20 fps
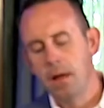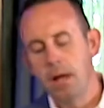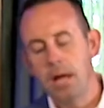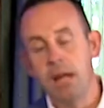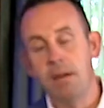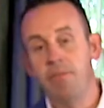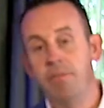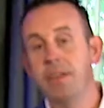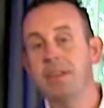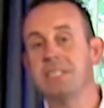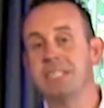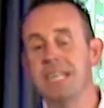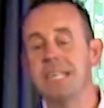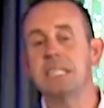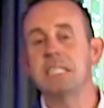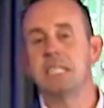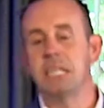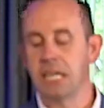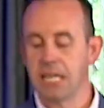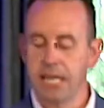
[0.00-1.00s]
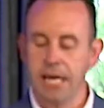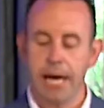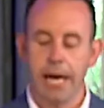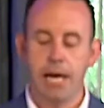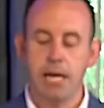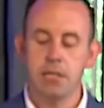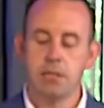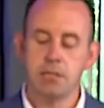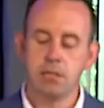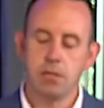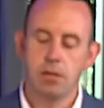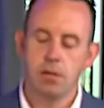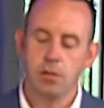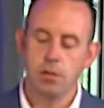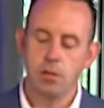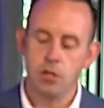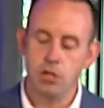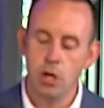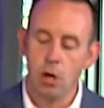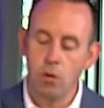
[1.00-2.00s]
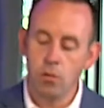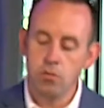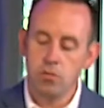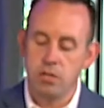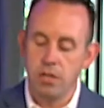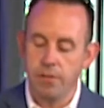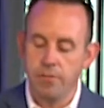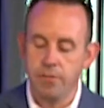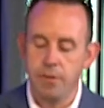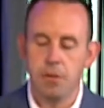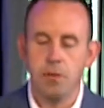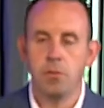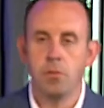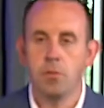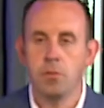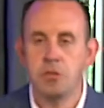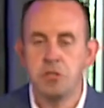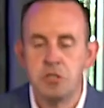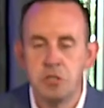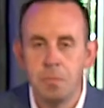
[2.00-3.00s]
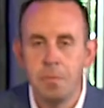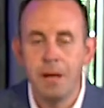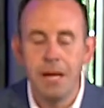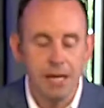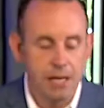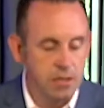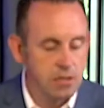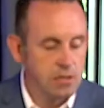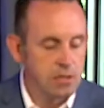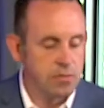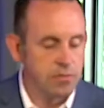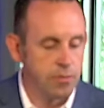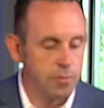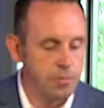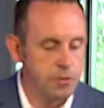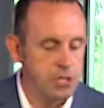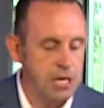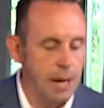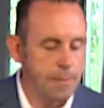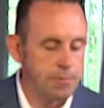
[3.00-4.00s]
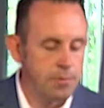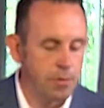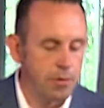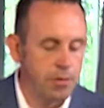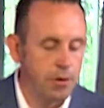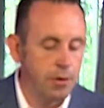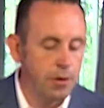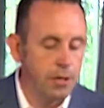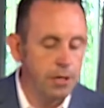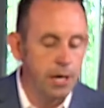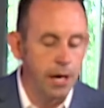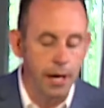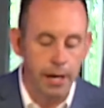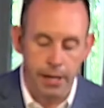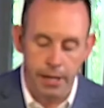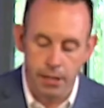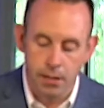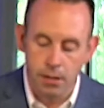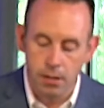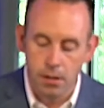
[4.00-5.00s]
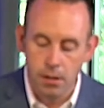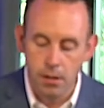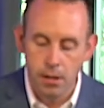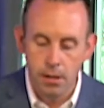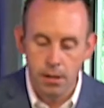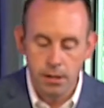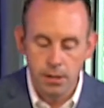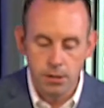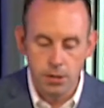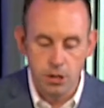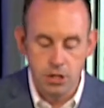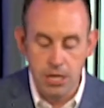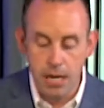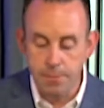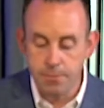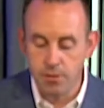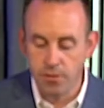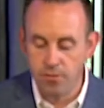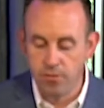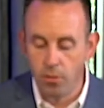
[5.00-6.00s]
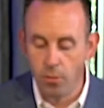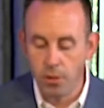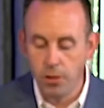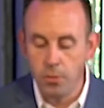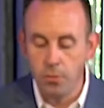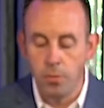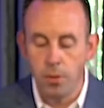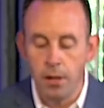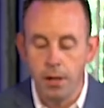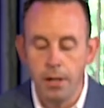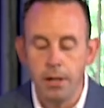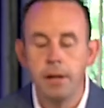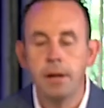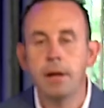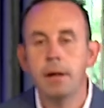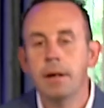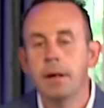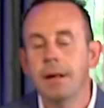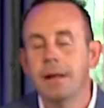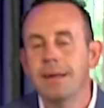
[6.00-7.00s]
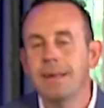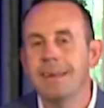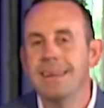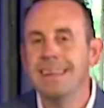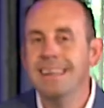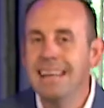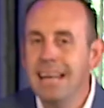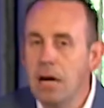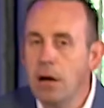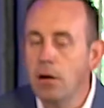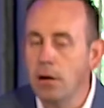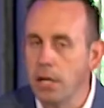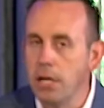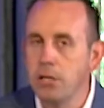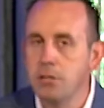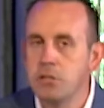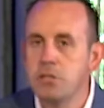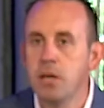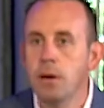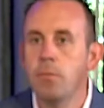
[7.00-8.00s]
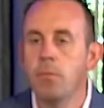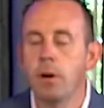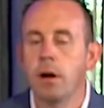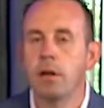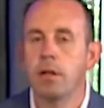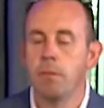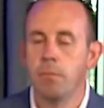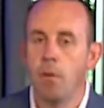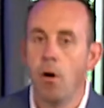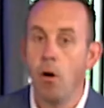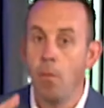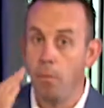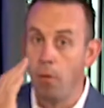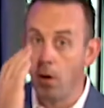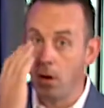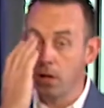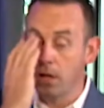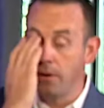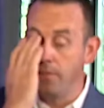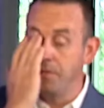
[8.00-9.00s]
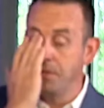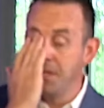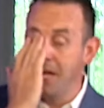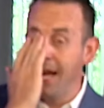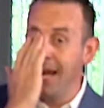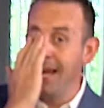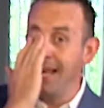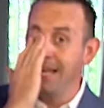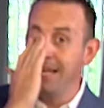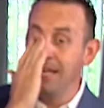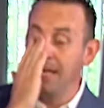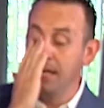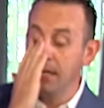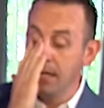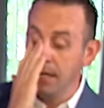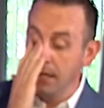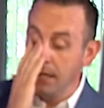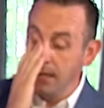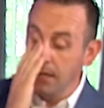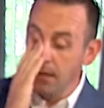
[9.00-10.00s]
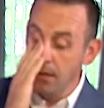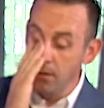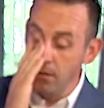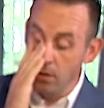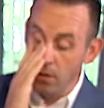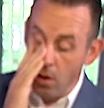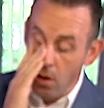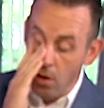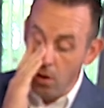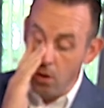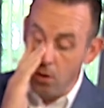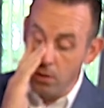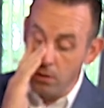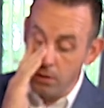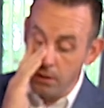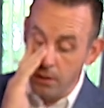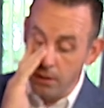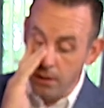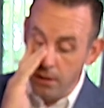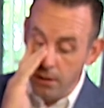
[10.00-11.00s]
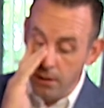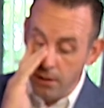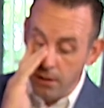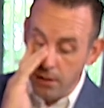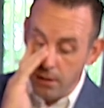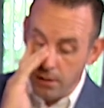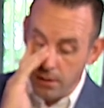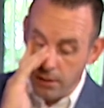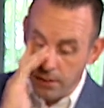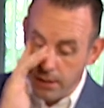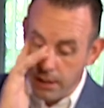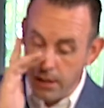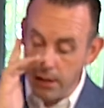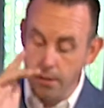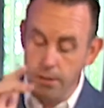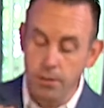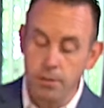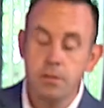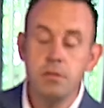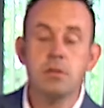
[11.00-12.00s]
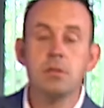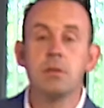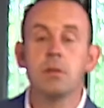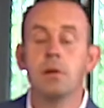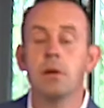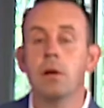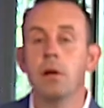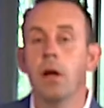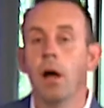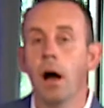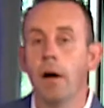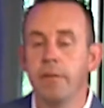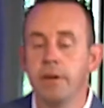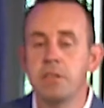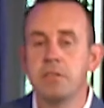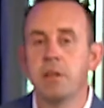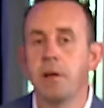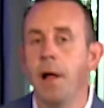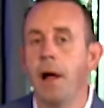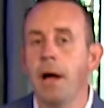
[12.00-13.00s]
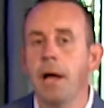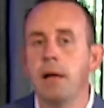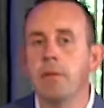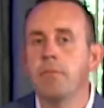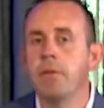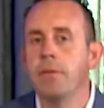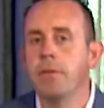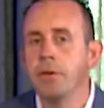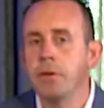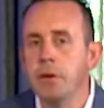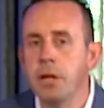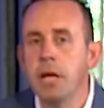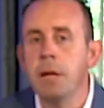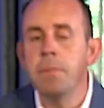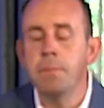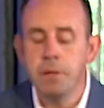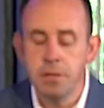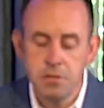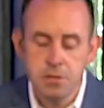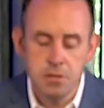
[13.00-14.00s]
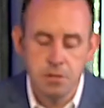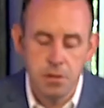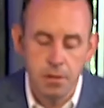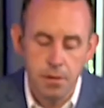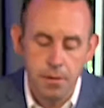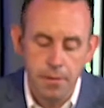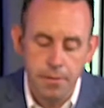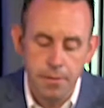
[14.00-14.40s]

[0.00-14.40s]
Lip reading: If this is the case, Joseph spends from chapter 39 to chapter 41 nearly somewhere in the ballpark of 10 long years of his life in the deepest,